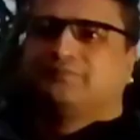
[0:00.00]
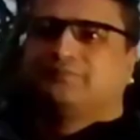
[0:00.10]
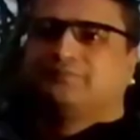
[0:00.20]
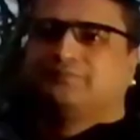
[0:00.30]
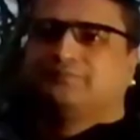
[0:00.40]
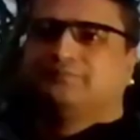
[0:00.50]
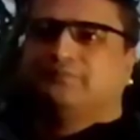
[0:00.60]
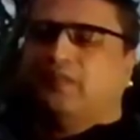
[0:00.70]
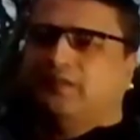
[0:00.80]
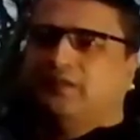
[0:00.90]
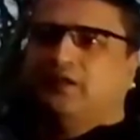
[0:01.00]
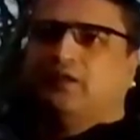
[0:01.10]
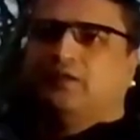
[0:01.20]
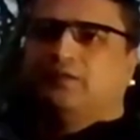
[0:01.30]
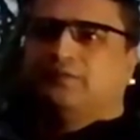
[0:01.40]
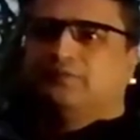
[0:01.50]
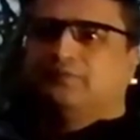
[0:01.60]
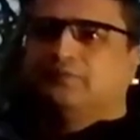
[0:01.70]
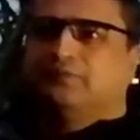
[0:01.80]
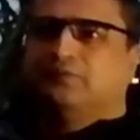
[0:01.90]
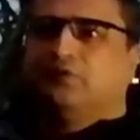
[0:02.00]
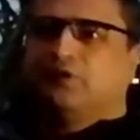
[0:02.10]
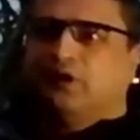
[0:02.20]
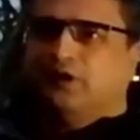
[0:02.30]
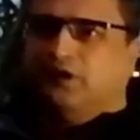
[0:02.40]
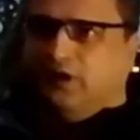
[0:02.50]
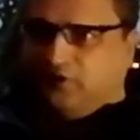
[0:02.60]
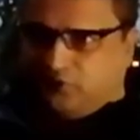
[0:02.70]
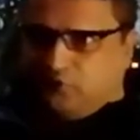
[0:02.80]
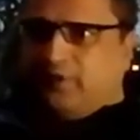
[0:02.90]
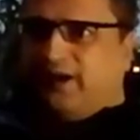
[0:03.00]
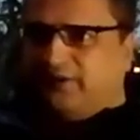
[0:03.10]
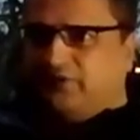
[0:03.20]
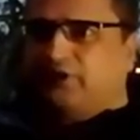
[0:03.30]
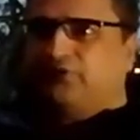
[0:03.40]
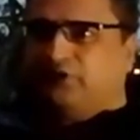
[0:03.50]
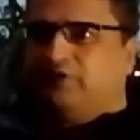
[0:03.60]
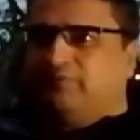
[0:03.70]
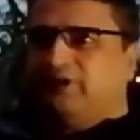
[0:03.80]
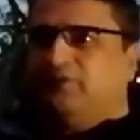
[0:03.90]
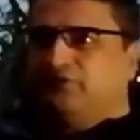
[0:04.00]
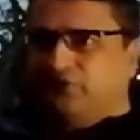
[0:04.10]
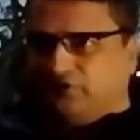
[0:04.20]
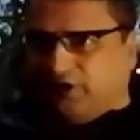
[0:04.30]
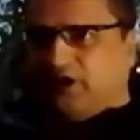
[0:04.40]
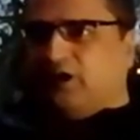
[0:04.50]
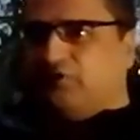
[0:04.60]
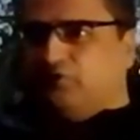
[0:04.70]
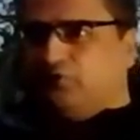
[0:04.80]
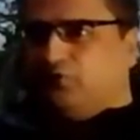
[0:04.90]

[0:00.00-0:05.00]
They hate itra. They hate Al Bayt. The two-way discussion means Sheikh has Where to